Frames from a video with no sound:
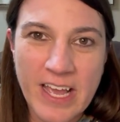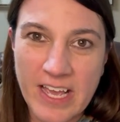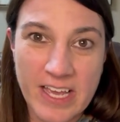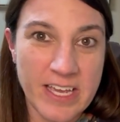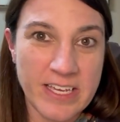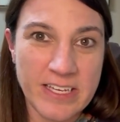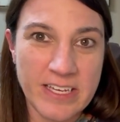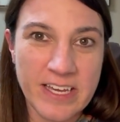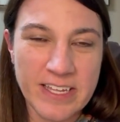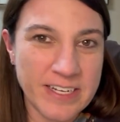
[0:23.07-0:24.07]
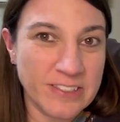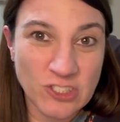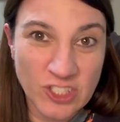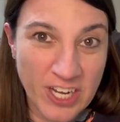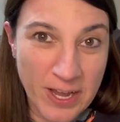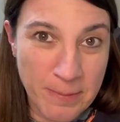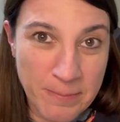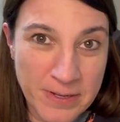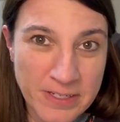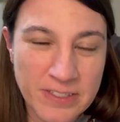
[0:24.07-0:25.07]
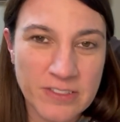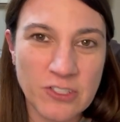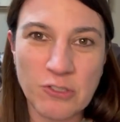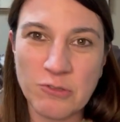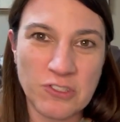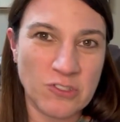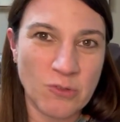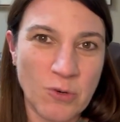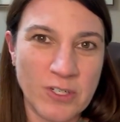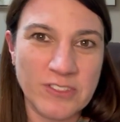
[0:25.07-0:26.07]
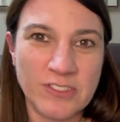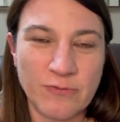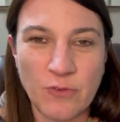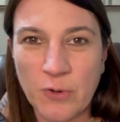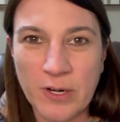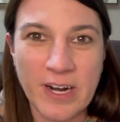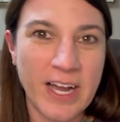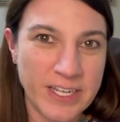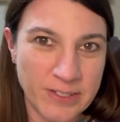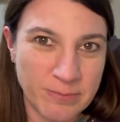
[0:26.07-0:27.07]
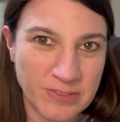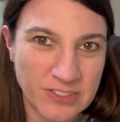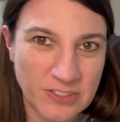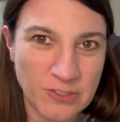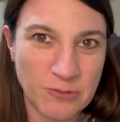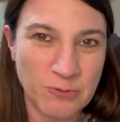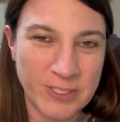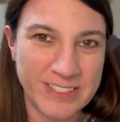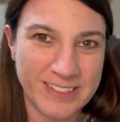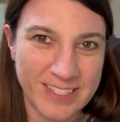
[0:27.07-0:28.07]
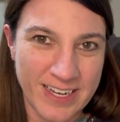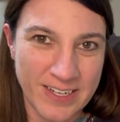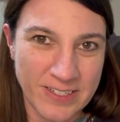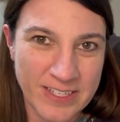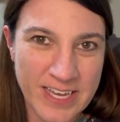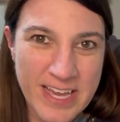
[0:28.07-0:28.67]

a hidden gem to source for items to resell.